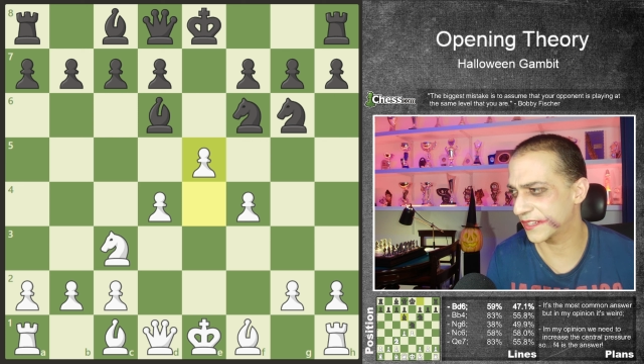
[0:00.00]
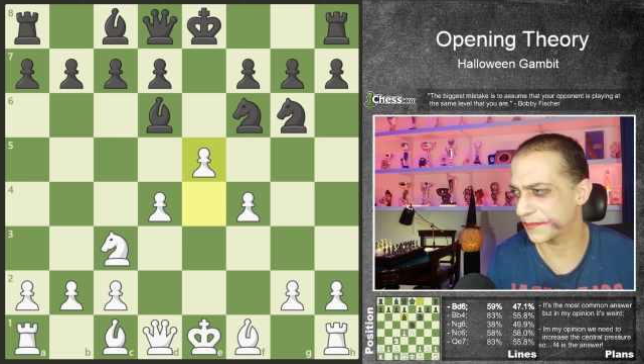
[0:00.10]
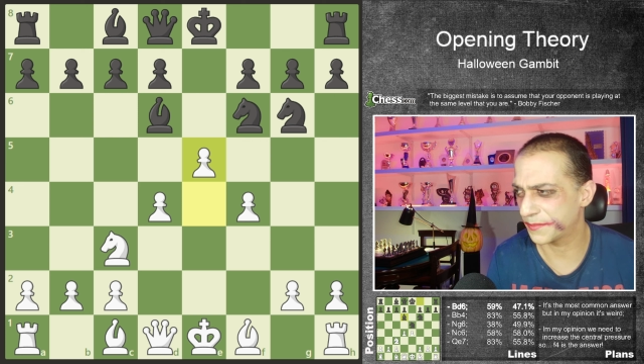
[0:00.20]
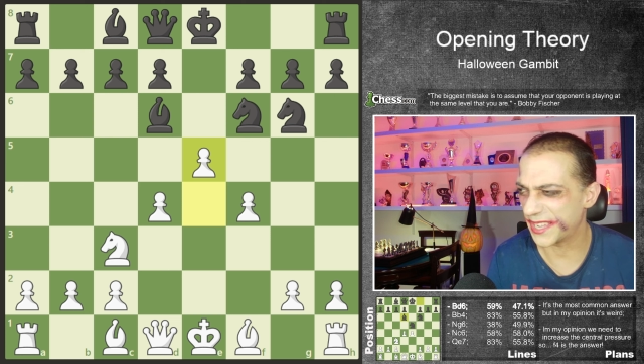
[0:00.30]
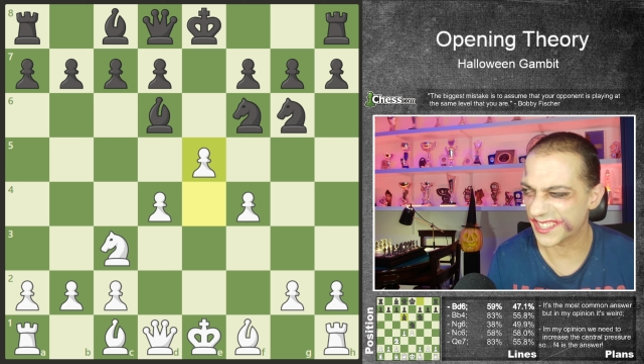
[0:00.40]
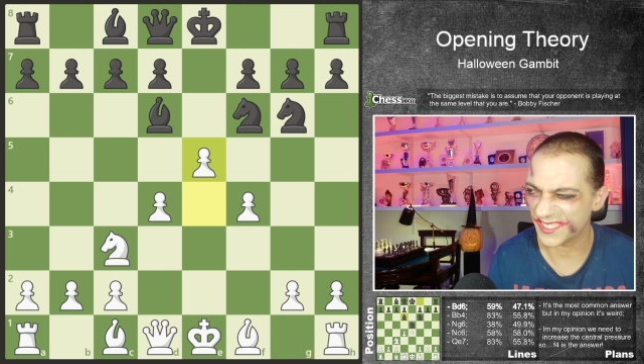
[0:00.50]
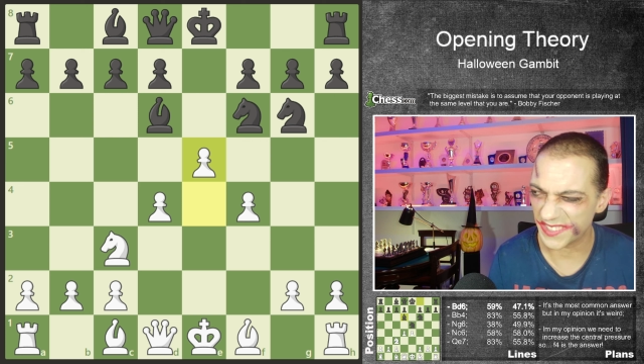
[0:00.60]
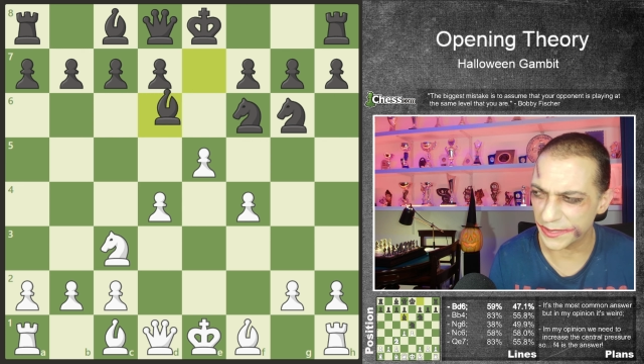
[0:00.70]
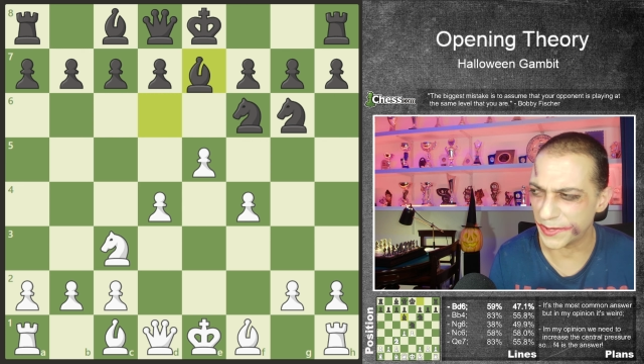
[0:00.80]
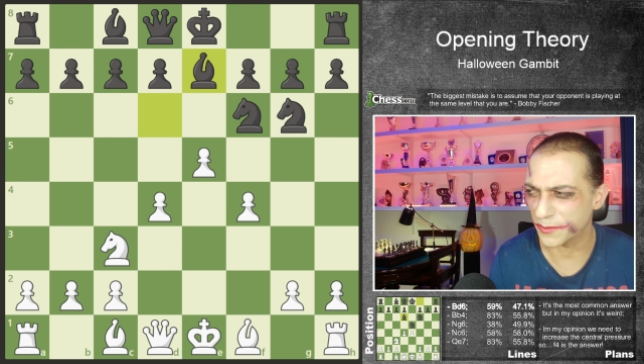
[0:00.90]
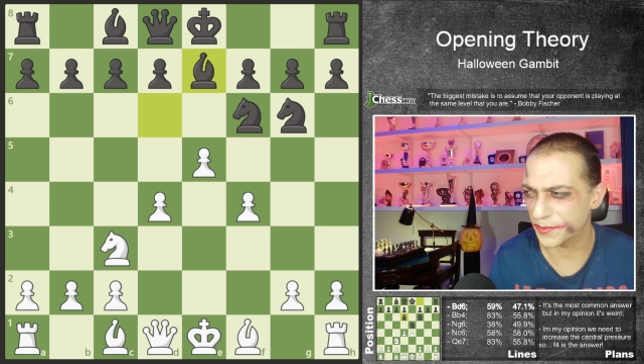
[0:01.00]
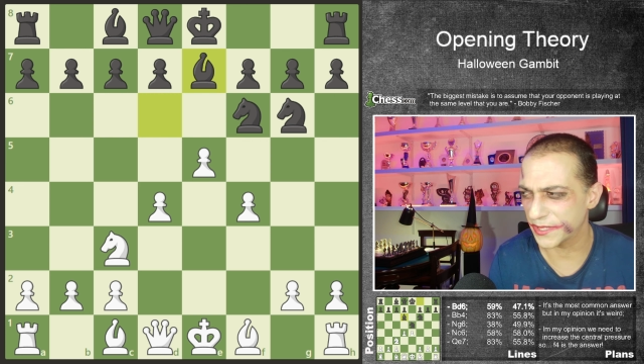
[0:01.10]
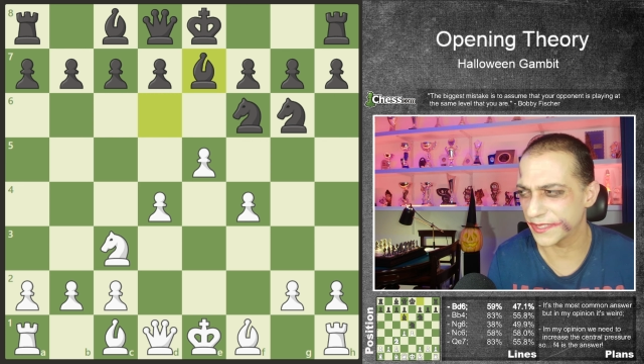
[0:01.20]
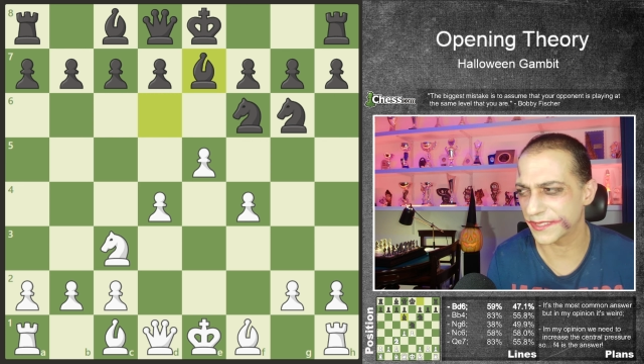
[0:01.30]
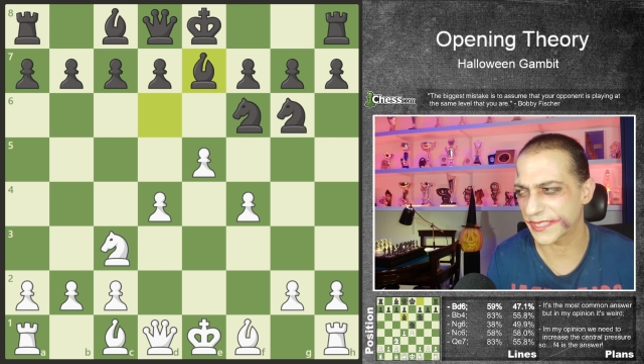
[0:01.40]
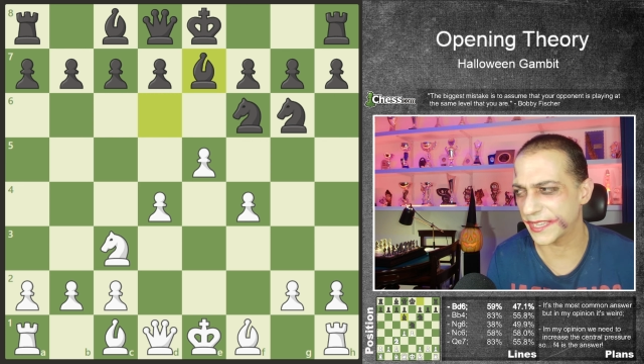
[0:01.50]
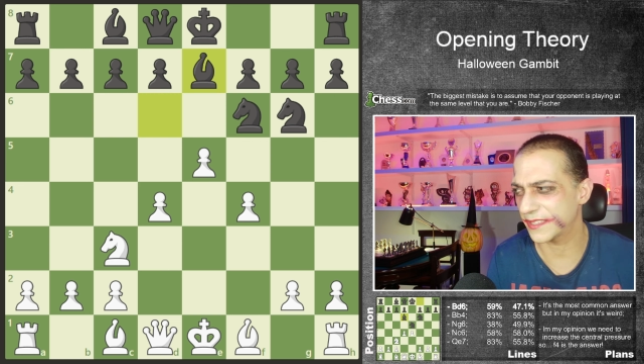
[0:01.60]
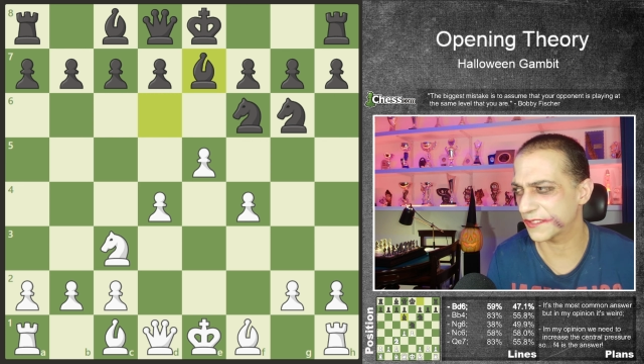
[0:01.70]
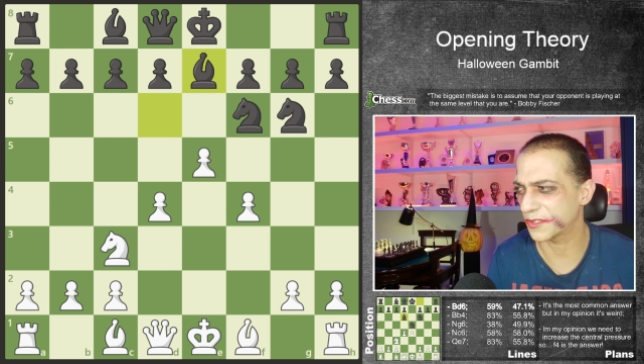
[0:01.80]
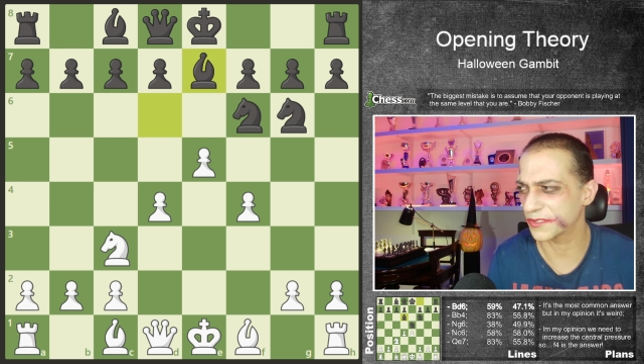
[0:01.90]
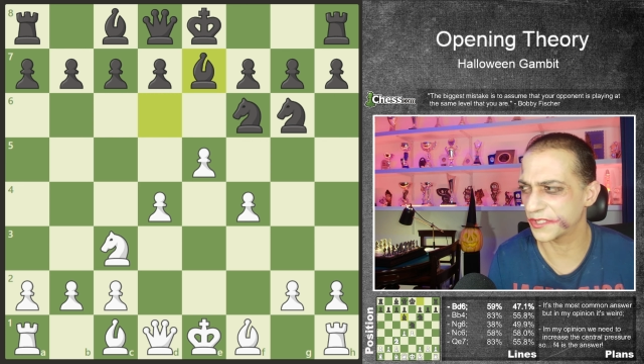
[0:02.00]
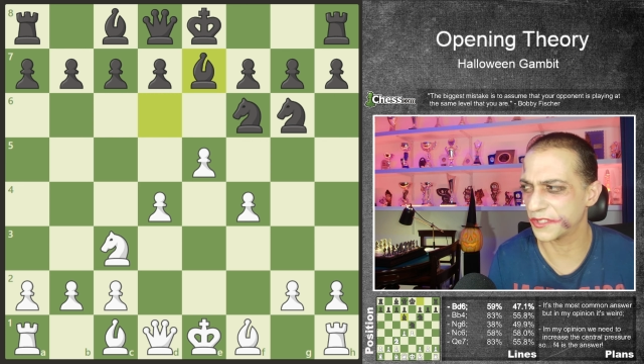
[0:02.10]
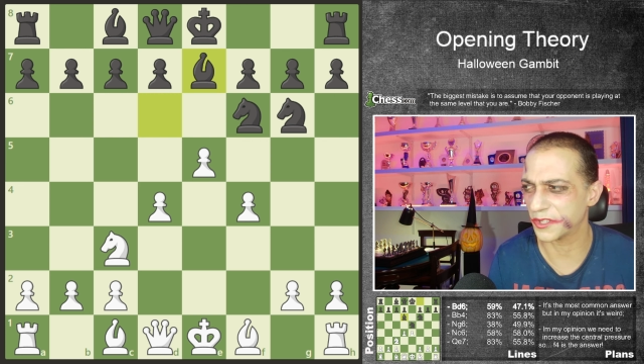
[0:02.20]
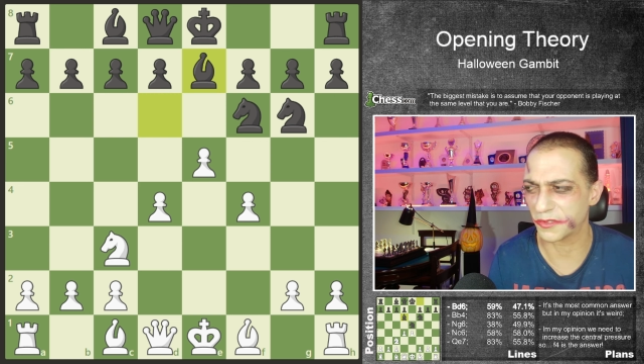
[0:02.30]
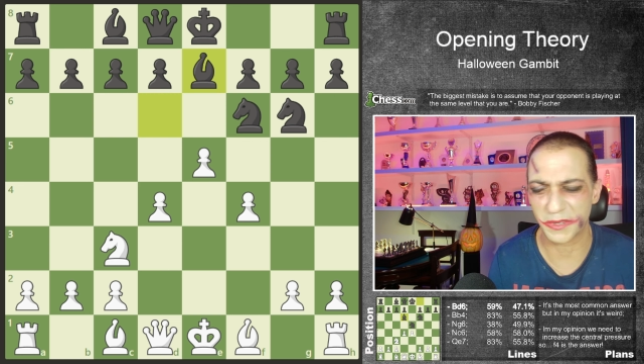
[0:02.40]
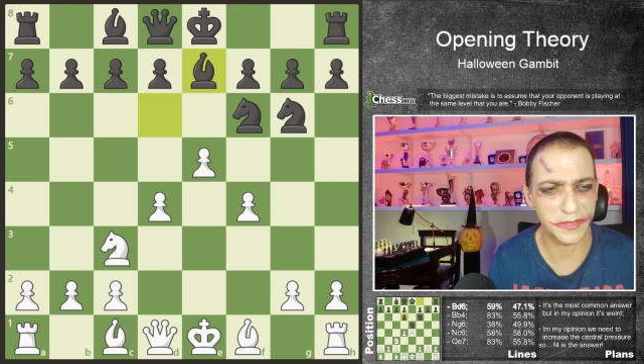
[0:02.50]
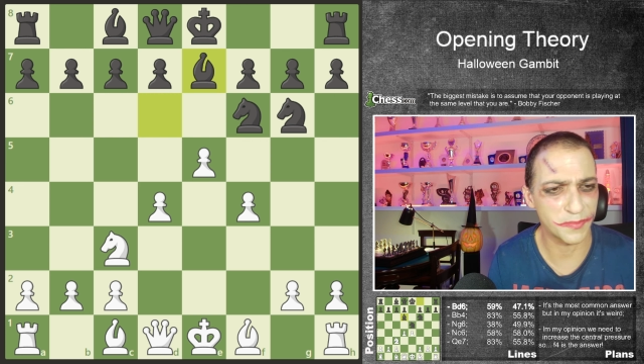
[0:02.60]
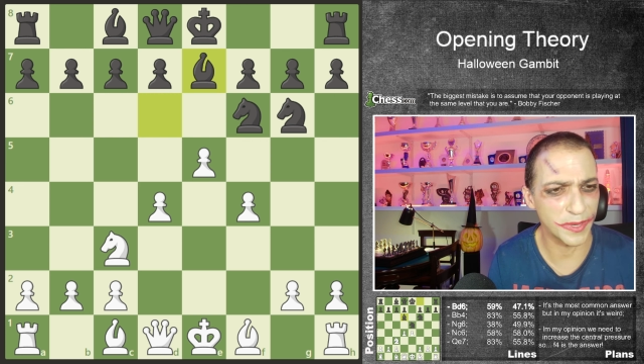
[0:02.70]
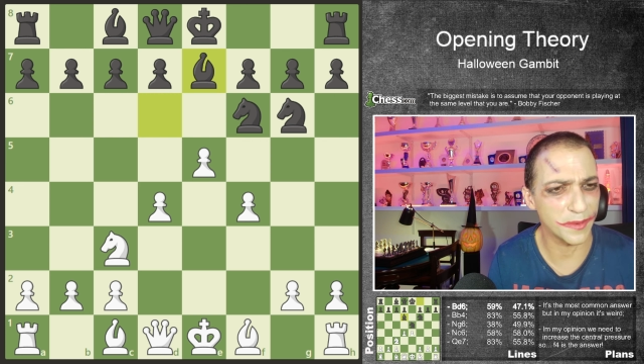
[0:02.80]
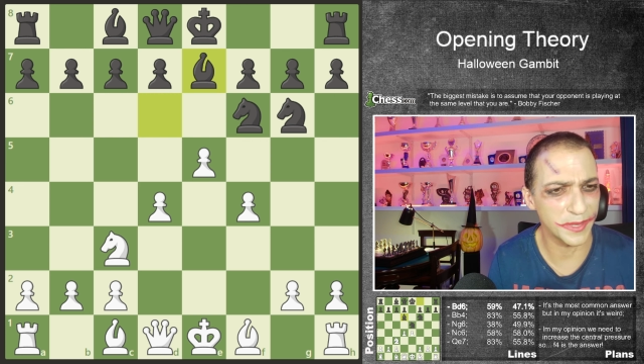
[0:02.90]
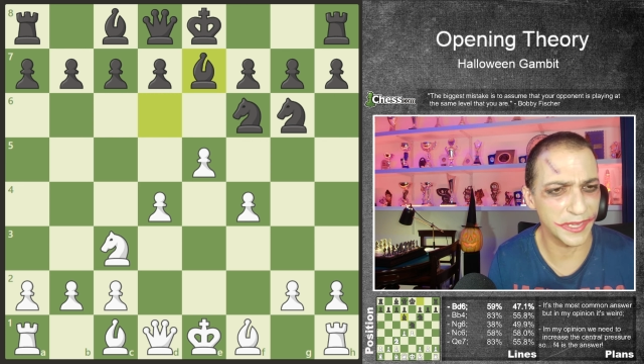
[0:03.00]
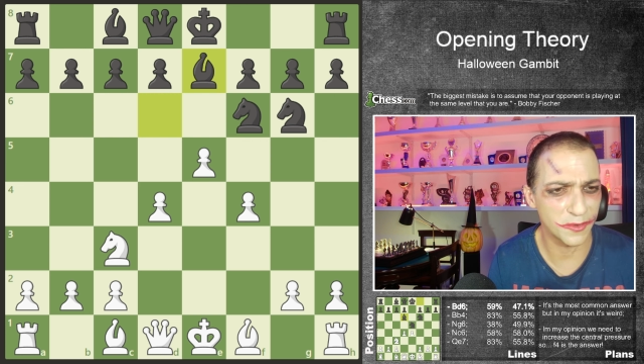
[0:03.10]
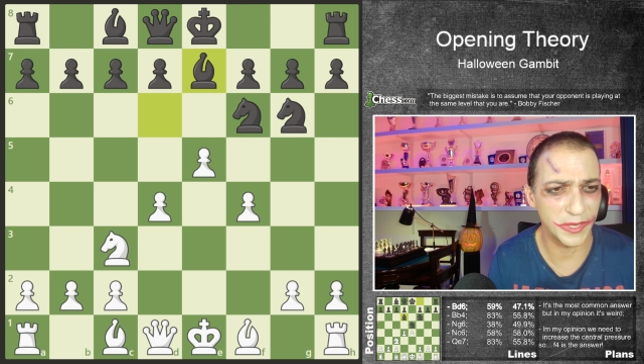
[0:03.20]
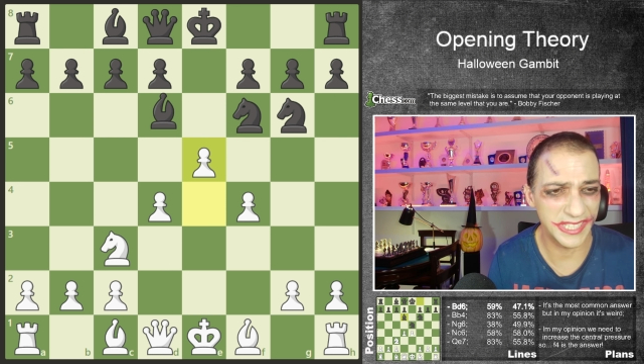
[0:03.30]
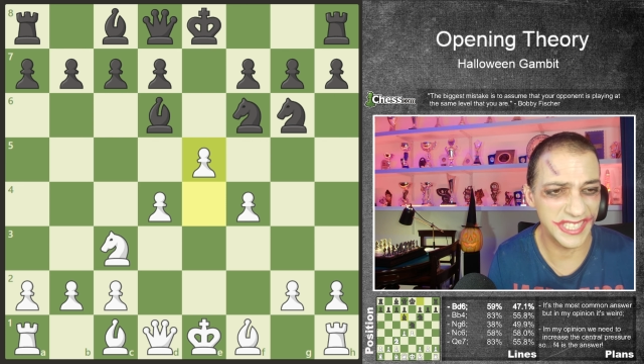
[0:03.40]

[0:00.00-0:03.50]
black, in my opinion, can continue with probably queen